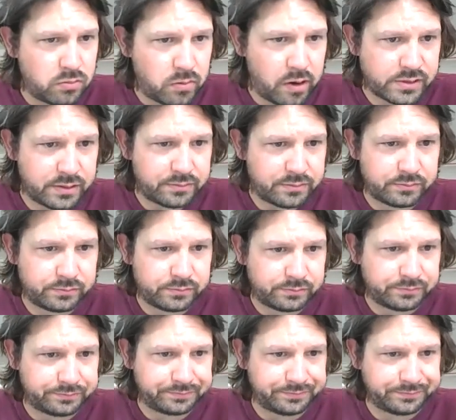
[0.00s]
is it?
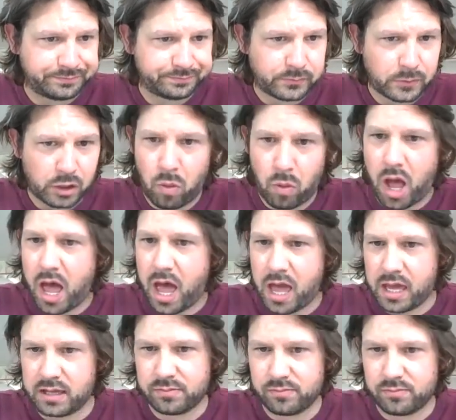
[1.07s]
Why
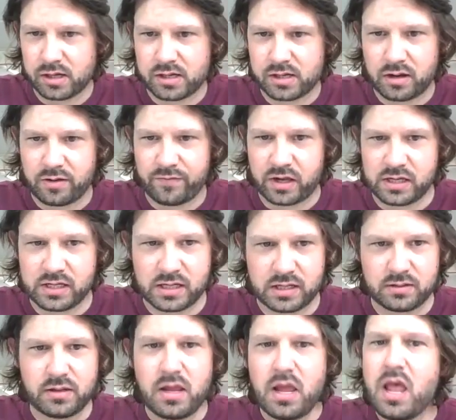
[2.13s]
can't I find
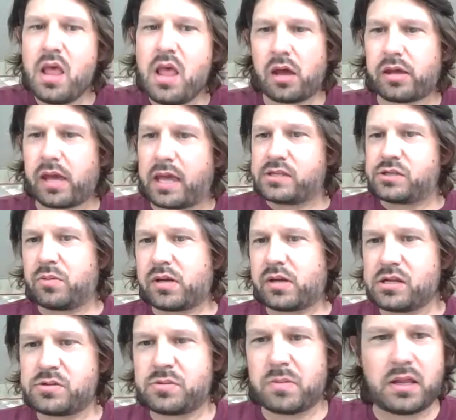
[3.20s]
it? Okay, so we're
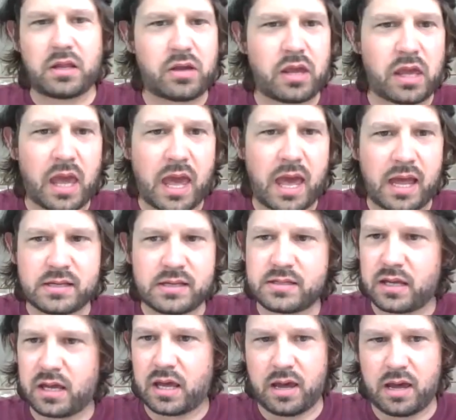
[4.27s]
going to be looking at
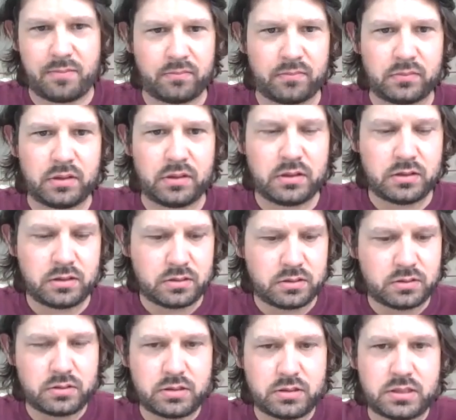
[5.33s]

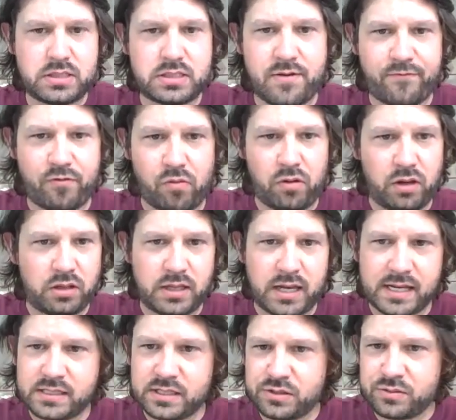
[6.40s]
several
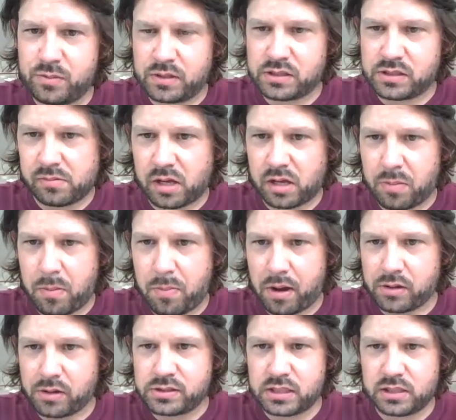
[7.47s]
letters which I'm going to be
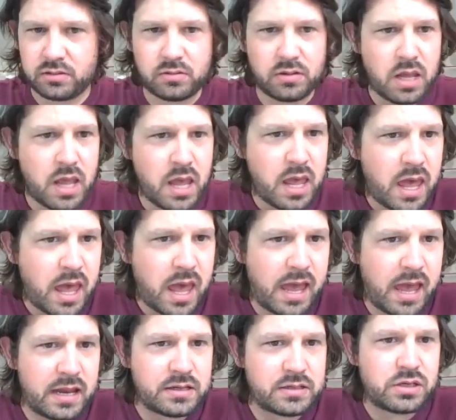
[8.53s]
posting,
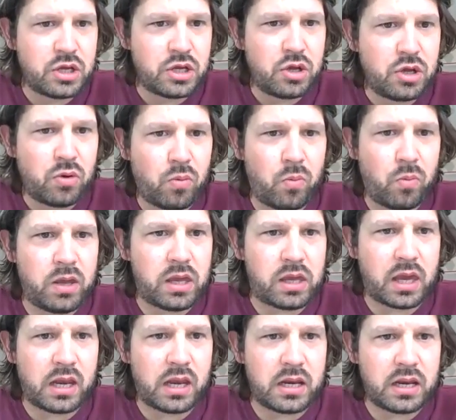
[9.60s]
and we
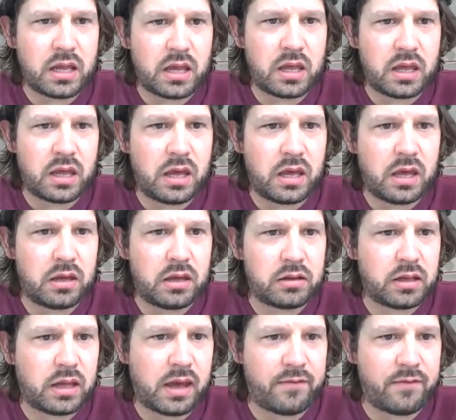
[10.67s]
can
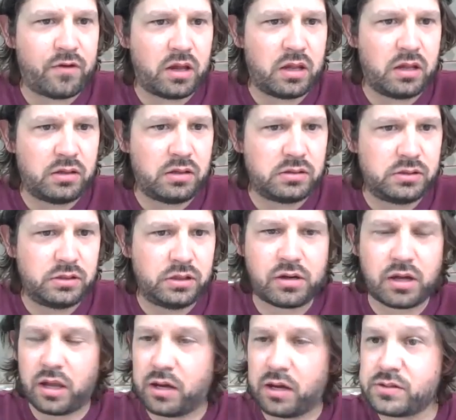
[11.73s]
have a
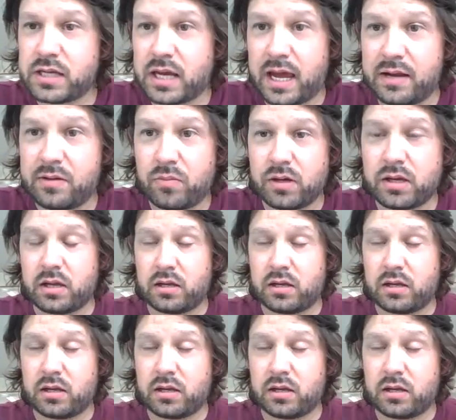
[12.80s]
look at those, and we